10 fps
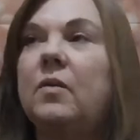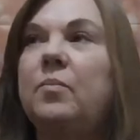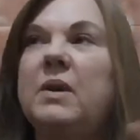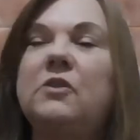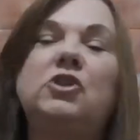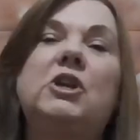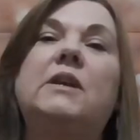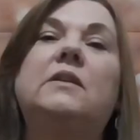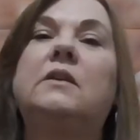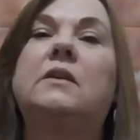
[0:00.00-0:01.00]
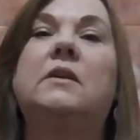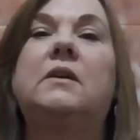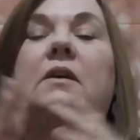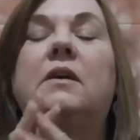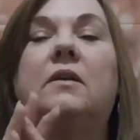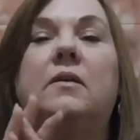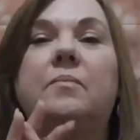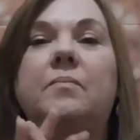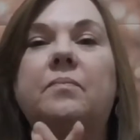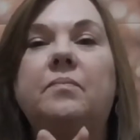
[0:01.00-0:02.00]
like a big shed.
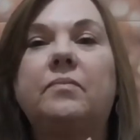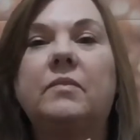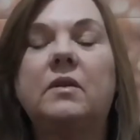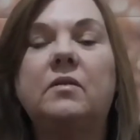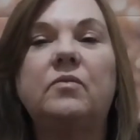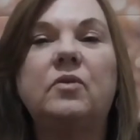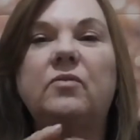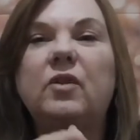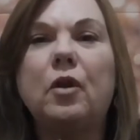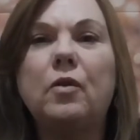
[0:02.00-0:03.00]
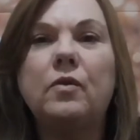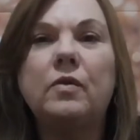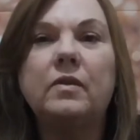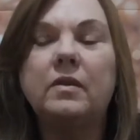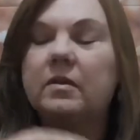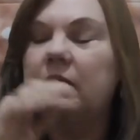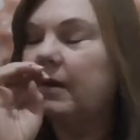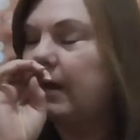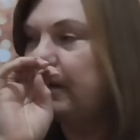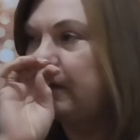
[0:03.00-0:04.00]
Um, full of clothes
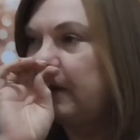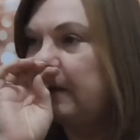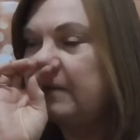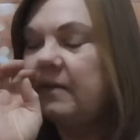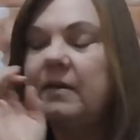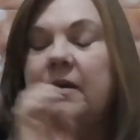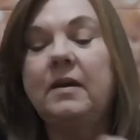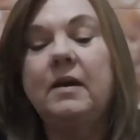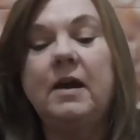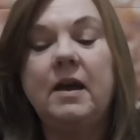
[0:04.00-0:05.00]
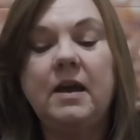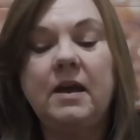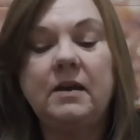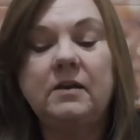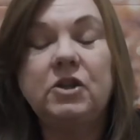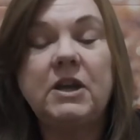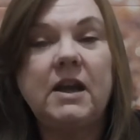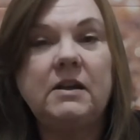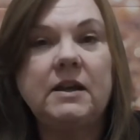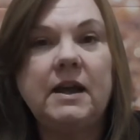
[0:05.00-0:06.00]
and other things, and she
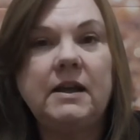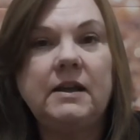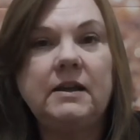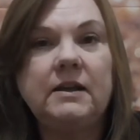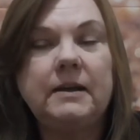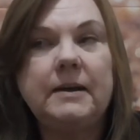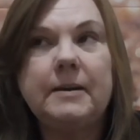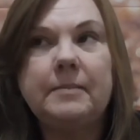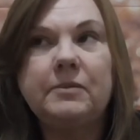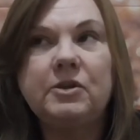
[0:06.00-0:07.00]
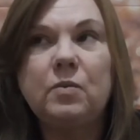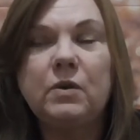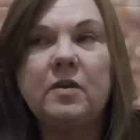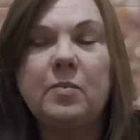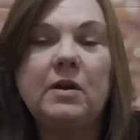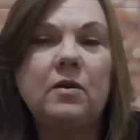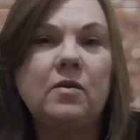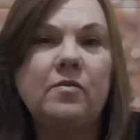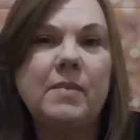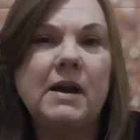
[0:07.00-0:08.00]
had a um, she didn't want to spend a
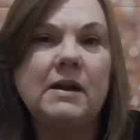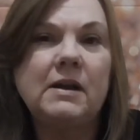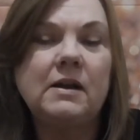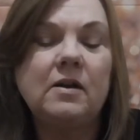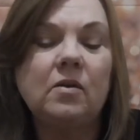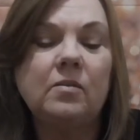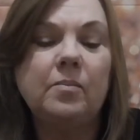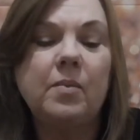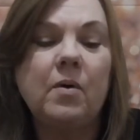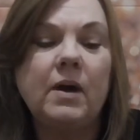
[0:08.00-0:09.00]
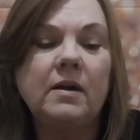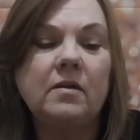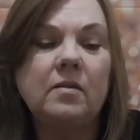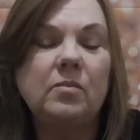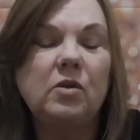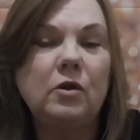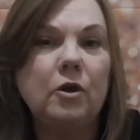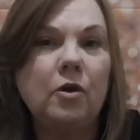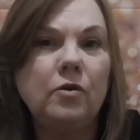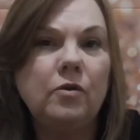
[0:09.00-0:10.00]
lot of money on buying some new
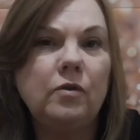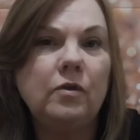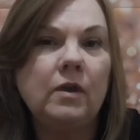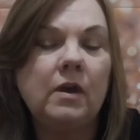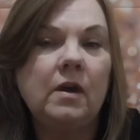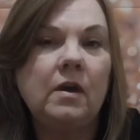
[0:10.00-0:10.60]
clothes.